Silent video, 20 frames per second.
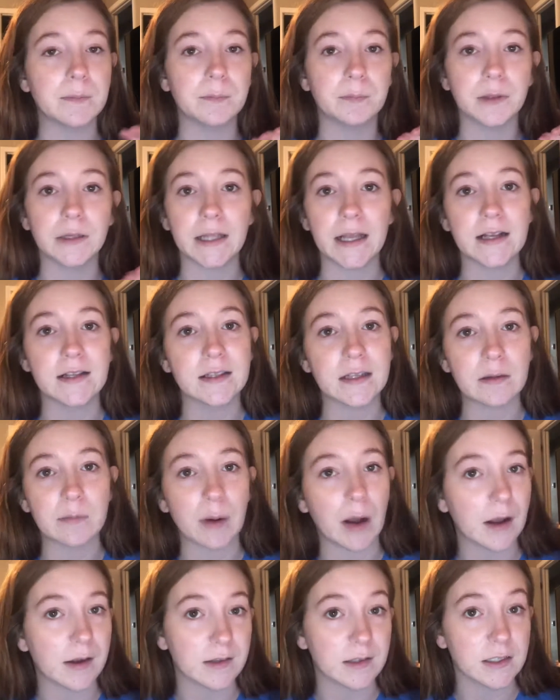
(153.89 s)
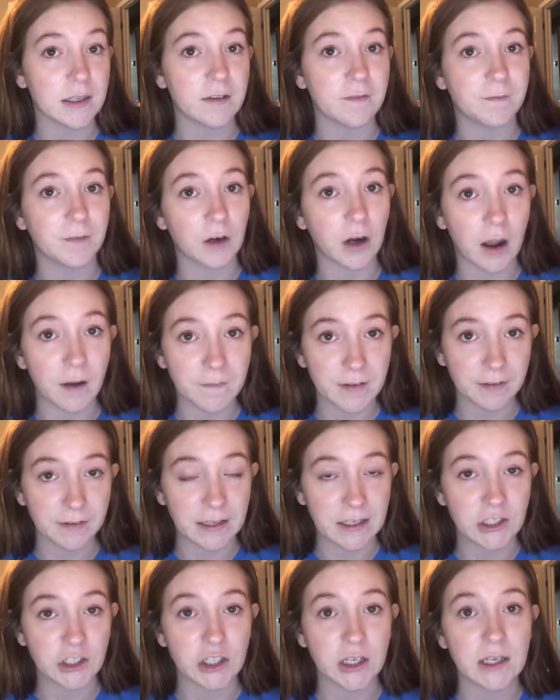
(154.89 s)
blazing positive for
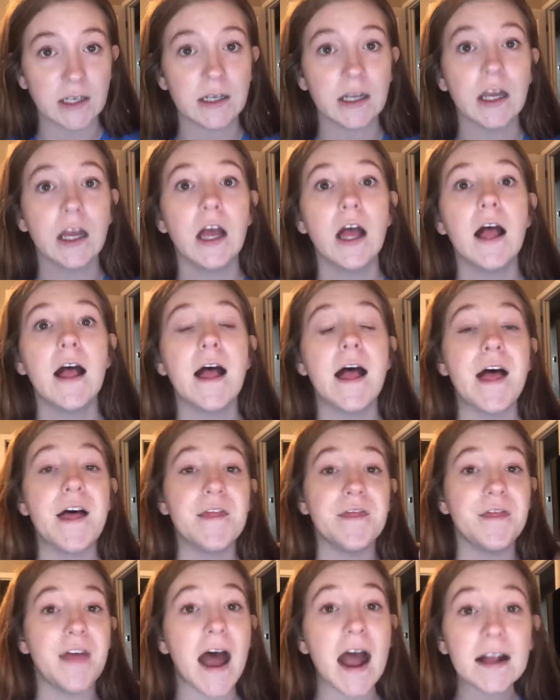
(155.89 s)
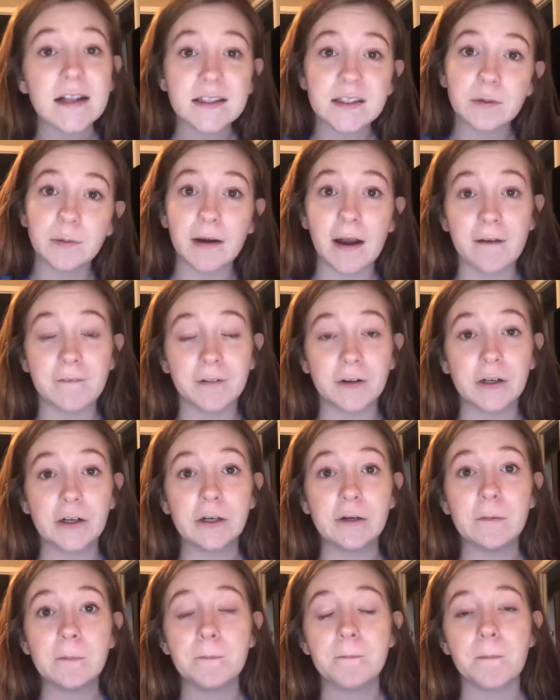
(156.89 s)
ovulation, that's
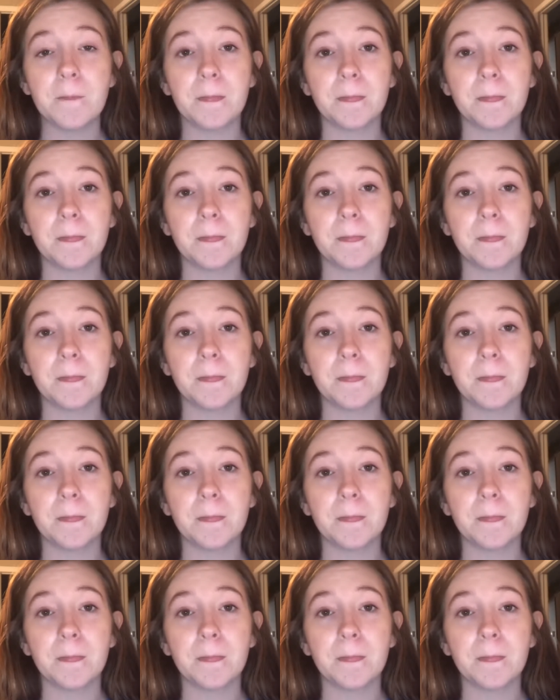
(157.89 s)
whenever